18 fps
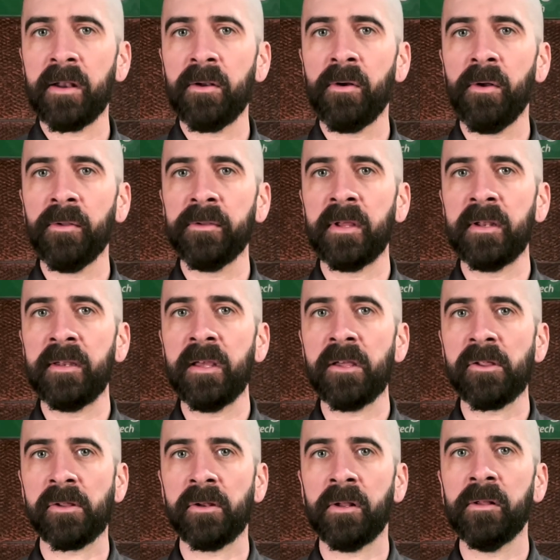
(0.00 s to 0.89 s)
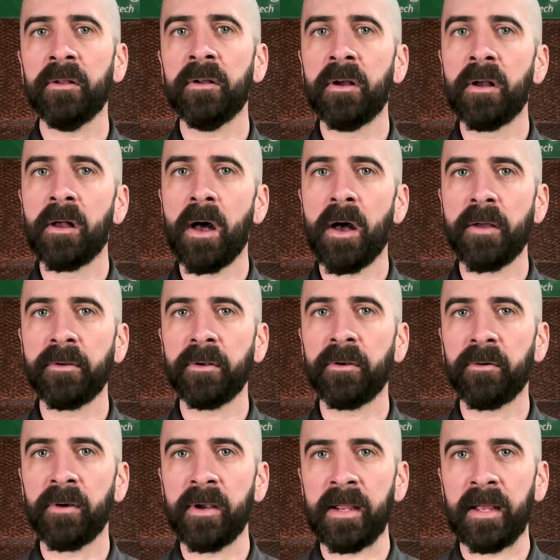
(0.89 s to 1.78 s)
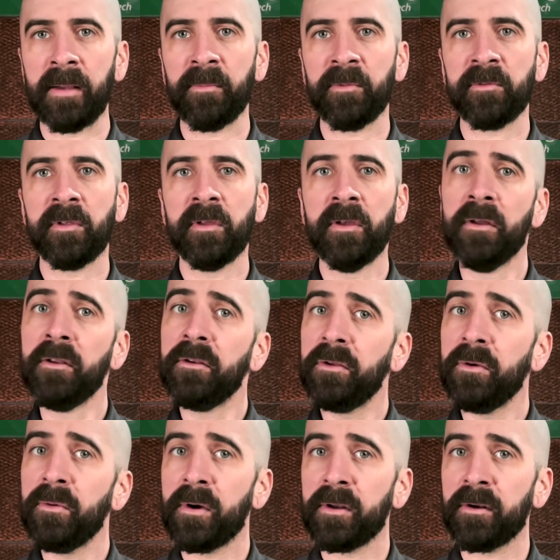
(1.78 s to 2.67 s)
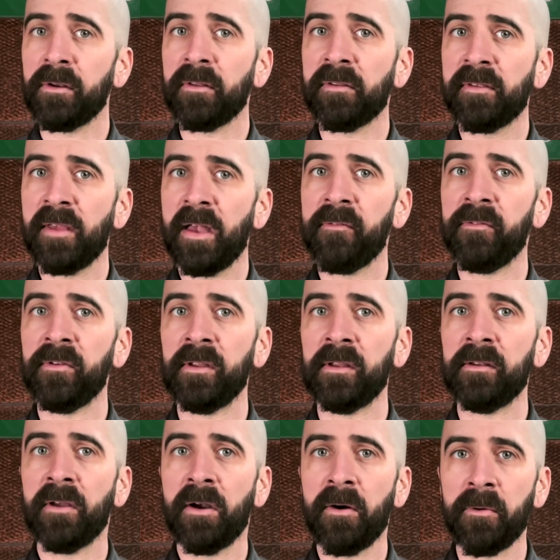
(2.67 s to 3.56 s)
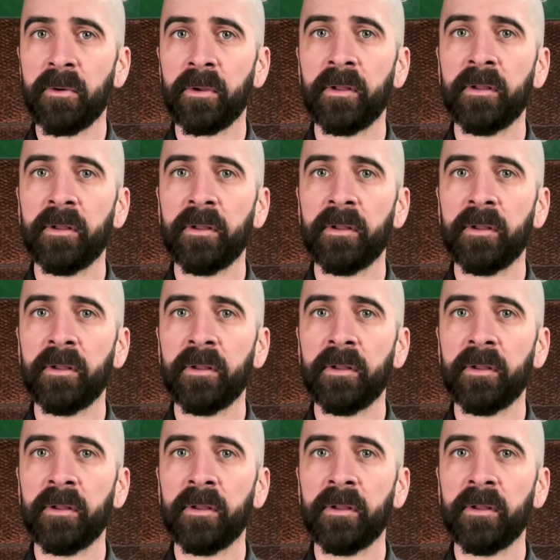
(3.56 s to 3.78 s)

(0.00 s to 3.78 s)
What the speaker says: hold an additional 100 grams, 270 total,